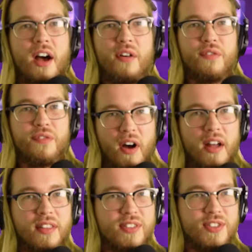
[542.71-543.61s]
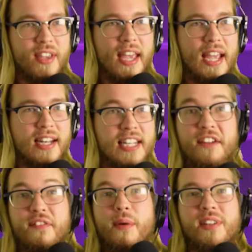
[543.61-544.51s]
of funds. And
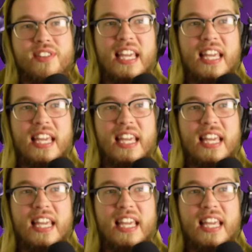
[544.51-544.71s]
if it was